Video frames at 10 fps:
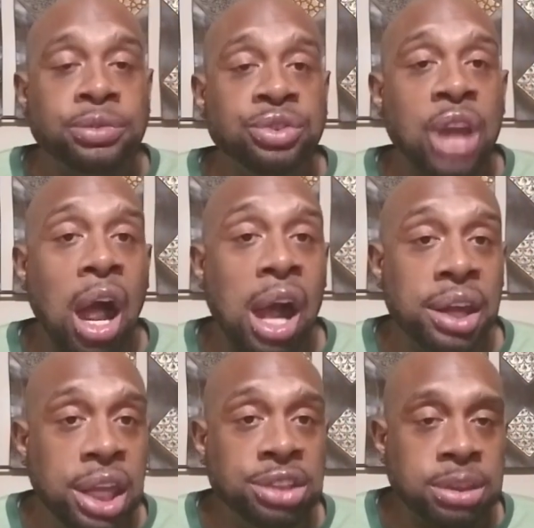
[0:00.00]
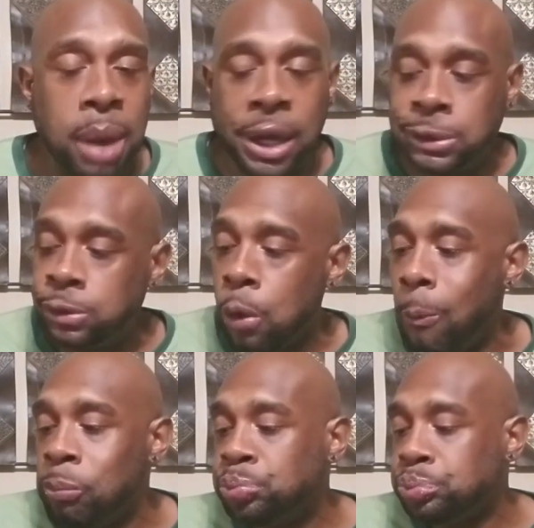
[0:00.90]
that I can eat a tomato.
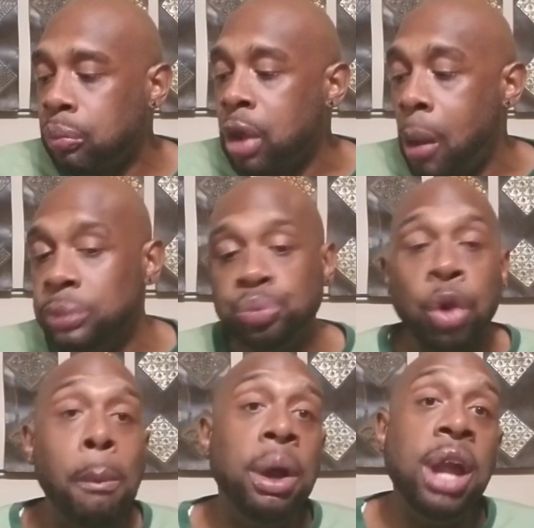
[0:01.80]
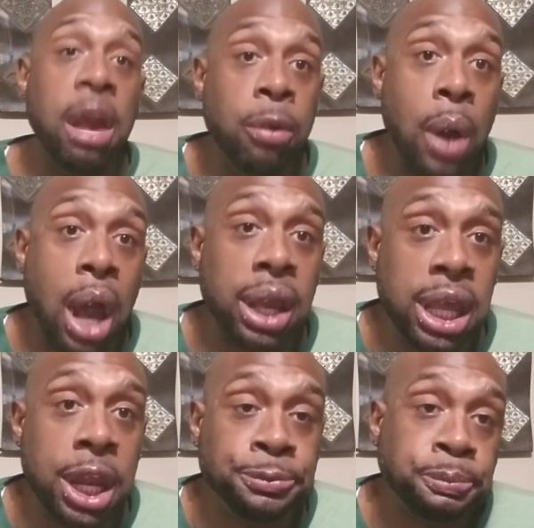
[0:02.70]
But everywhere I can
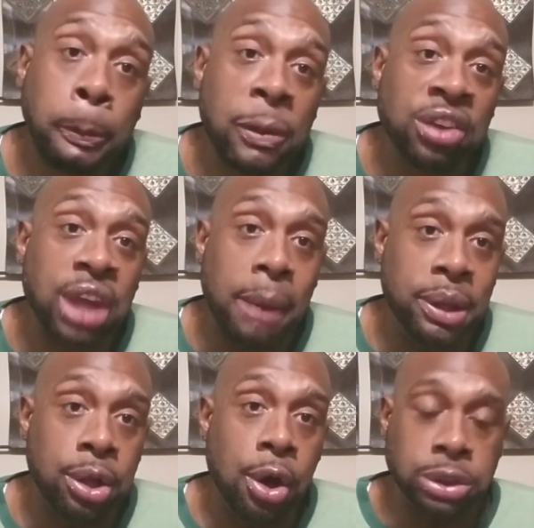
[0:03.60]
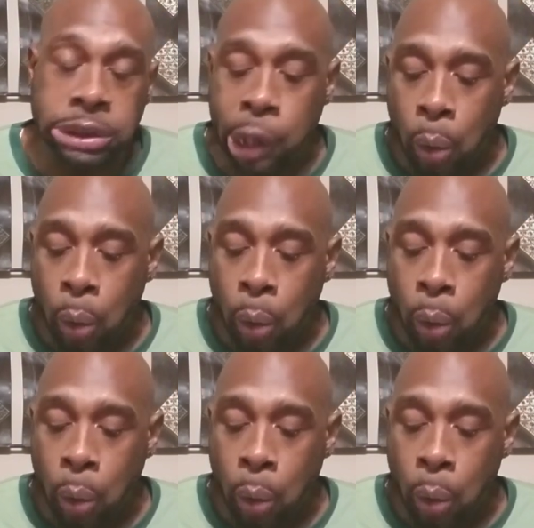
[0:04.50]
eat it, it's got to be cooked.